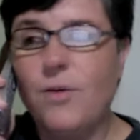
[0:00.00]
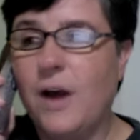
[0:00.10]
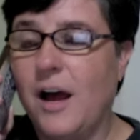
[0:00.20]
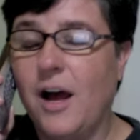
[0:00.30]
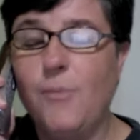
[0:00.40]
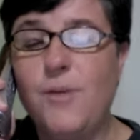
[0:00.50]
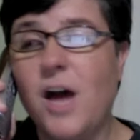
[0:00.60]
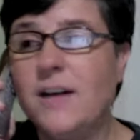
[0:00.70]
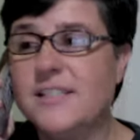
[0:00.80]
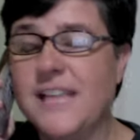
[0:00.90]
I'll be
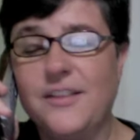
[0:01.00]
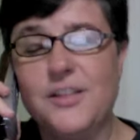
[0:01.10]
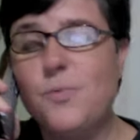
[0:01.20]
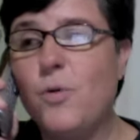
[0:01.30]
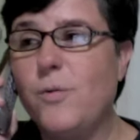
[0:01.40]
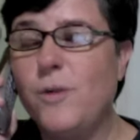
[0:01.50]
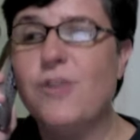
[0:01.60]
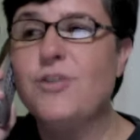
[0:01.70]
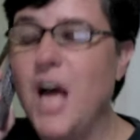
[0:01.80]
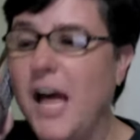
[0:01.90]
honest, at this point we
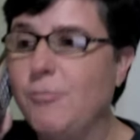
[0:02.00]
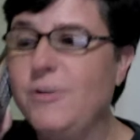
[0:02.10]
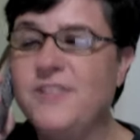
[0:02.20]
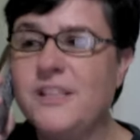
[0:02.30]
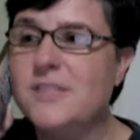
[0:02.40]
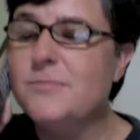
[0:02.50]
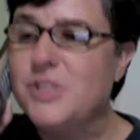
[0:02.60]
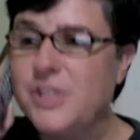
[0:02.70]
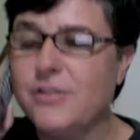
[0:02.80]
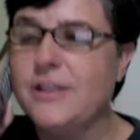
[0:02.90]
are not. We've seen some
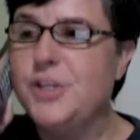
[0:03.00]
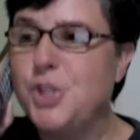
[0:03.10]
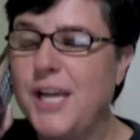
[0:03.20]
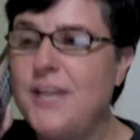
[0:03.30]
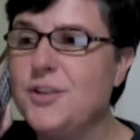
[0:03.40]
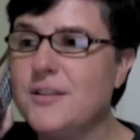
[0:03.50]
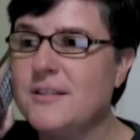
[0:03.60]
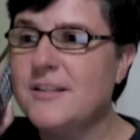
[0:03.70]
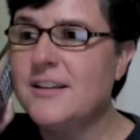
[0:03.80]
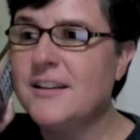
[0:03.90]
serious changes.